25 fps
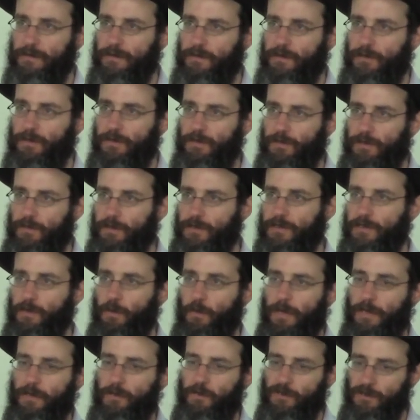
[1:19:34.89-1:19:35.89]
Do you choose the
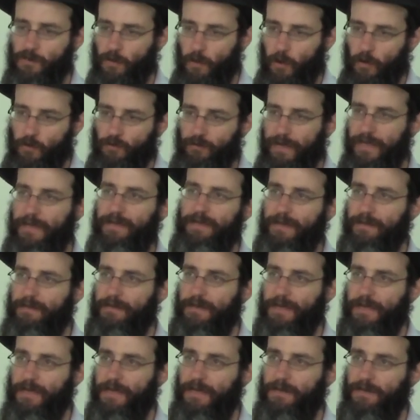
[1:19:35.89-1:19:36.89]
one who's already in
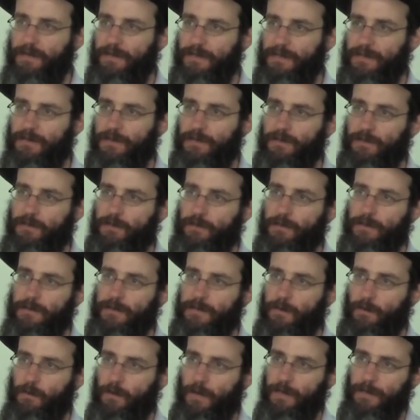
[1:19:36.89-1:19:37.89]
the chaos, or you choose
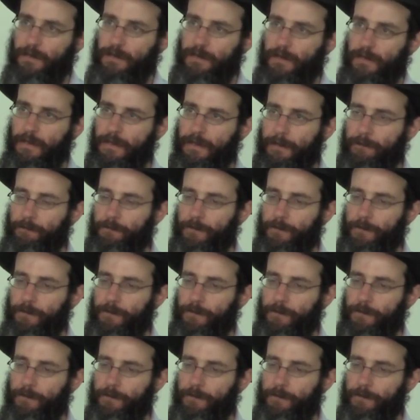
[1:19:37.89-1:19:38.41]
the one?